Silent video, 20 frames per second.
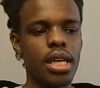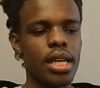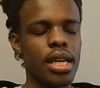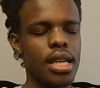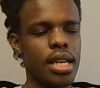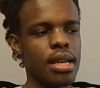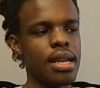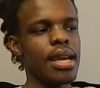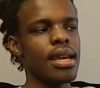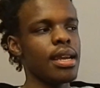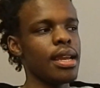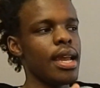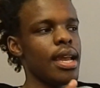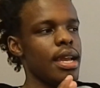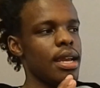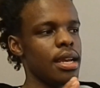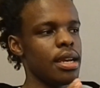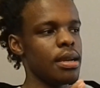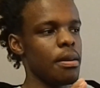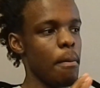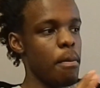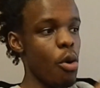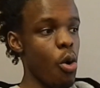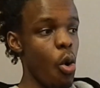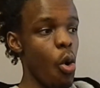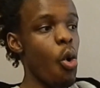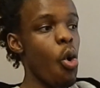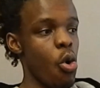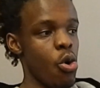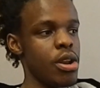like
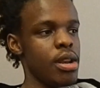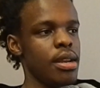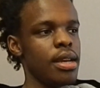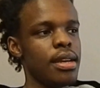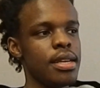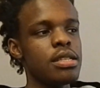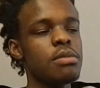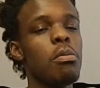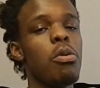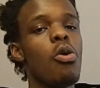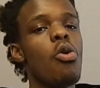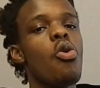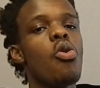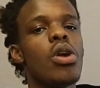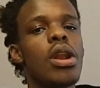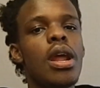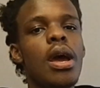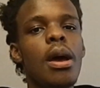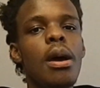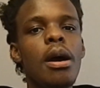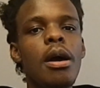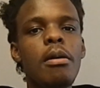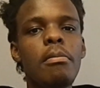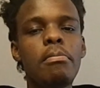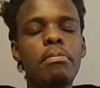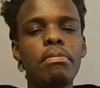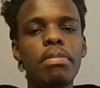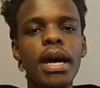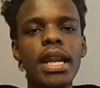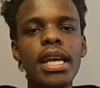porn as porn,
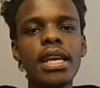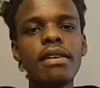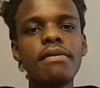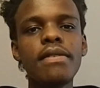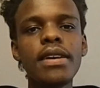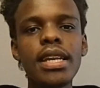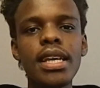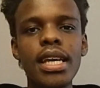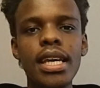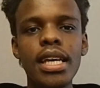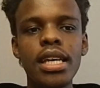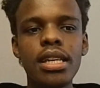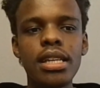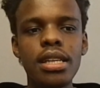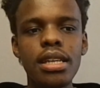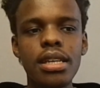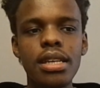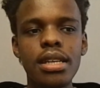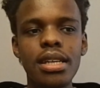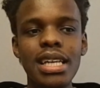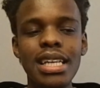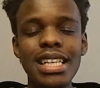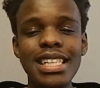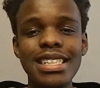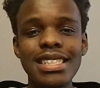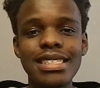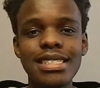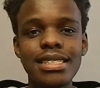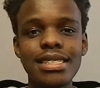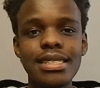but even in
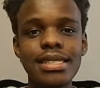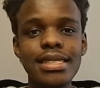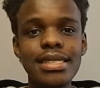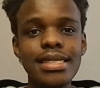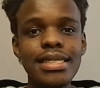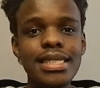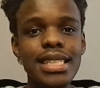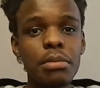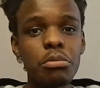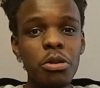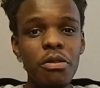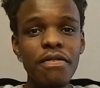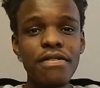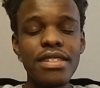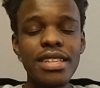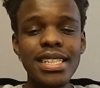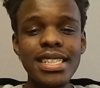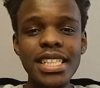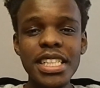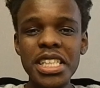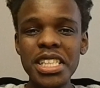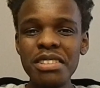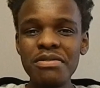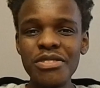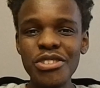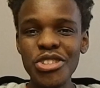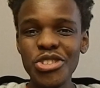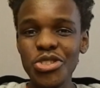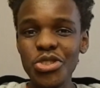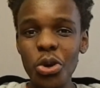some of the TV
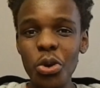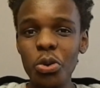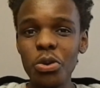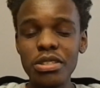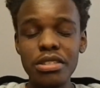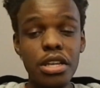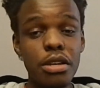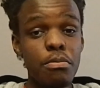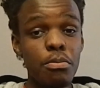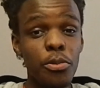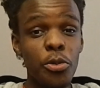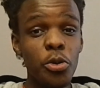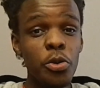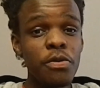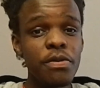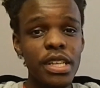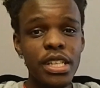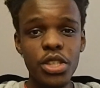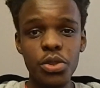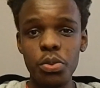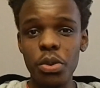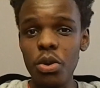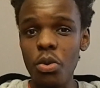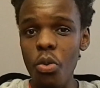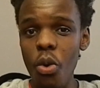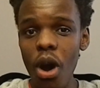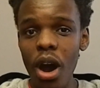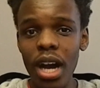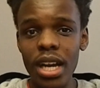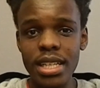shows and movies we
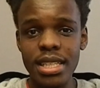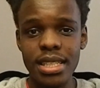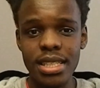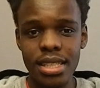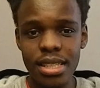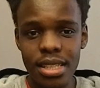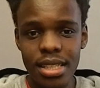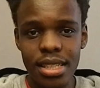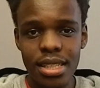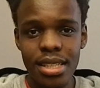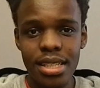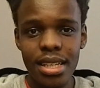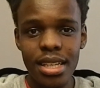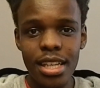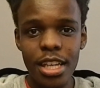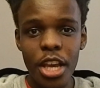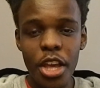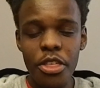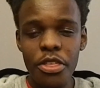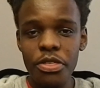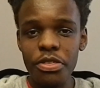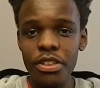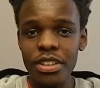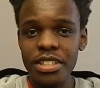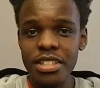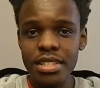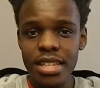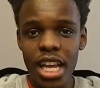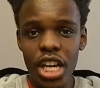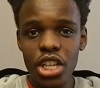watch, the
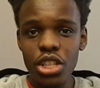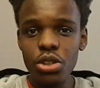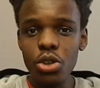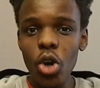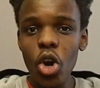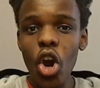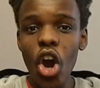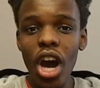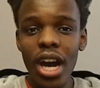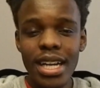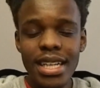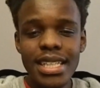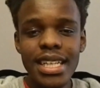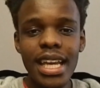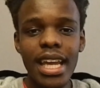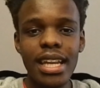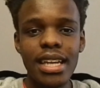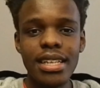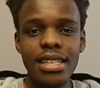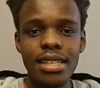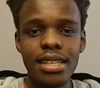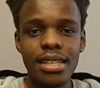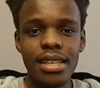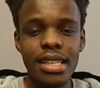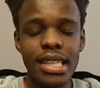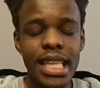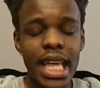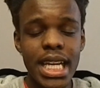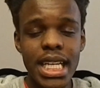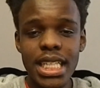sexual content
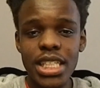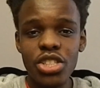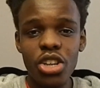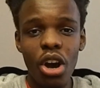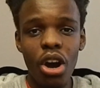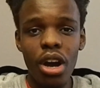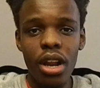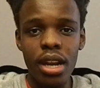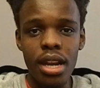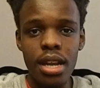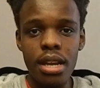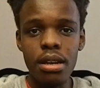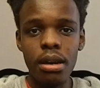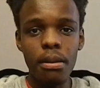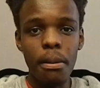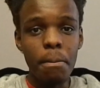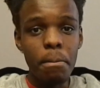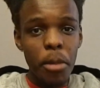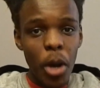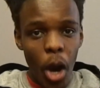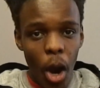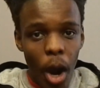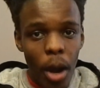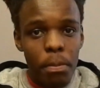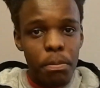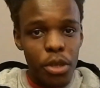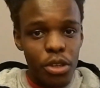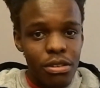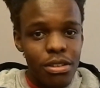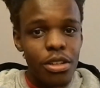that is on
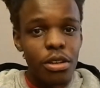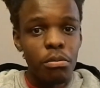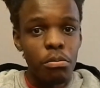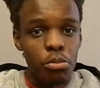popular